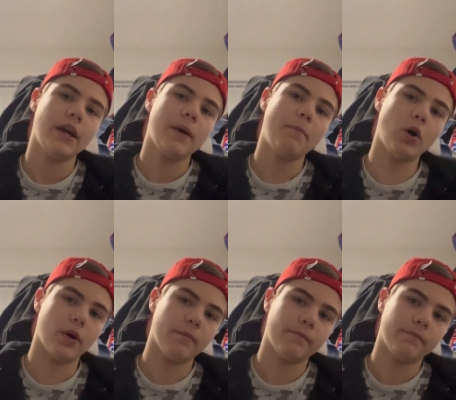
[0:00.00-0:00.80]

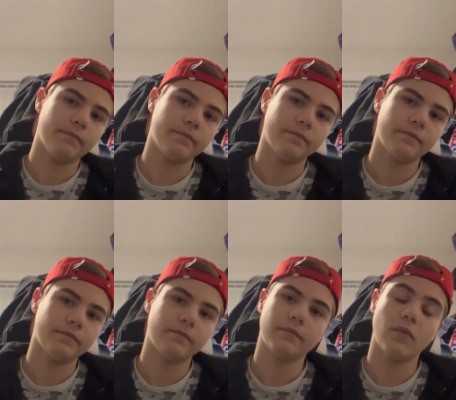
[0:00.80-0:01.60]
But,
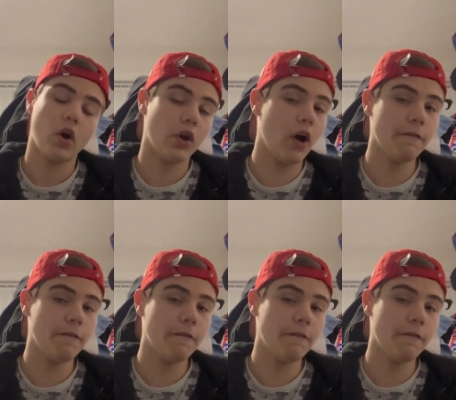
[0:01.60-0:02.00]
in all